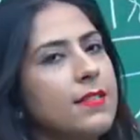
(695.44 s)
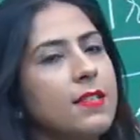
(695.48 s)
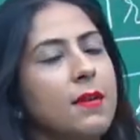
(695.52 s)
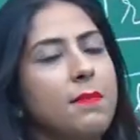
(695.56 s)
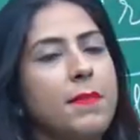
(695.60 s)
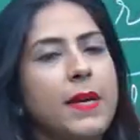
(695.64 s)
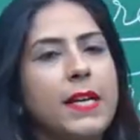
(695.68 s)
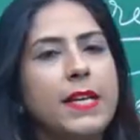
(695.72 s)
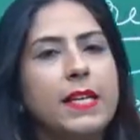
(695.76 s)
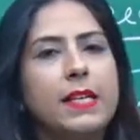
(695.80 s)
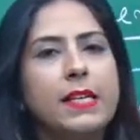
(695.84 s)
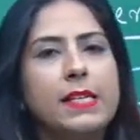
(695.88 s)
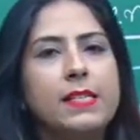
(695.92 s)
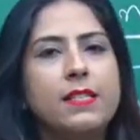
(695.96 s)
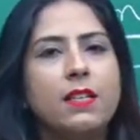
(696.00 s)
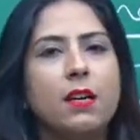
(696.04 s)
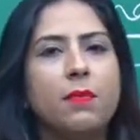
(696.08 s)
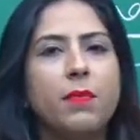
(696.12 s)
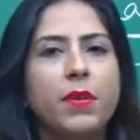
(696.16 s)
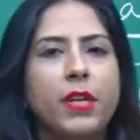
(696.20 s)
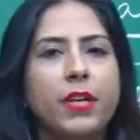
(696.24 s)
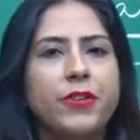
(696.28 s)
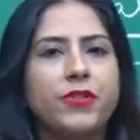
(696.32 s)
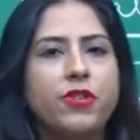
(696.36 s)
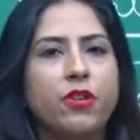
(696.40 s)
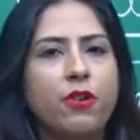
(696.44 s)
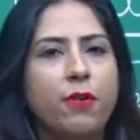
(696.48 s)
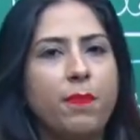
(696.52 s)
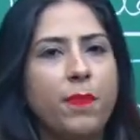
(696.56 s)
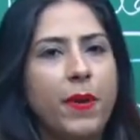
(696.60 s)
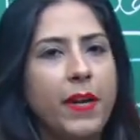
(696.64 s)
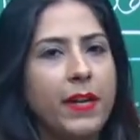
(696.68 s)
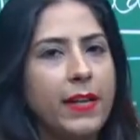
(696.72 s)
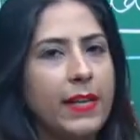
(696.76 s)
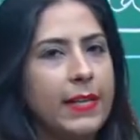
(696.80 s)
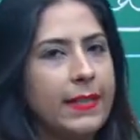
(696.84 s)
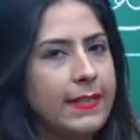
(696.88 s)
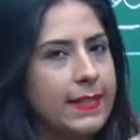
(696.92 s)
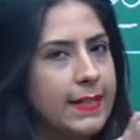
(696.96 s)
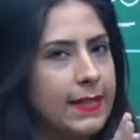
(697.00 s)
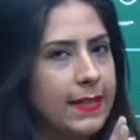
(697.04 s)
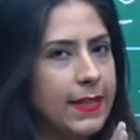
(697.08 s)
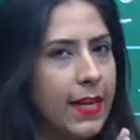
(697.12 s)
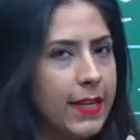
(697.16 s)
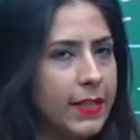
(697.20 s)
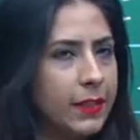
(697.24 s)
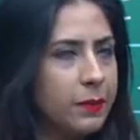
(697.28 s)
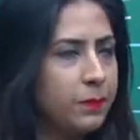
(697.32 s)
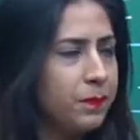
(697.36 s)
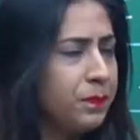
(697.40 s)
is a medical termination of pregnancy,
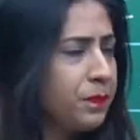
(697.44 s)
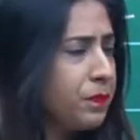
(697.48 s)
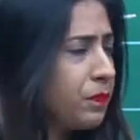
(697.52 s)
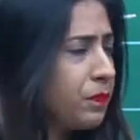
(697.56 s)
right?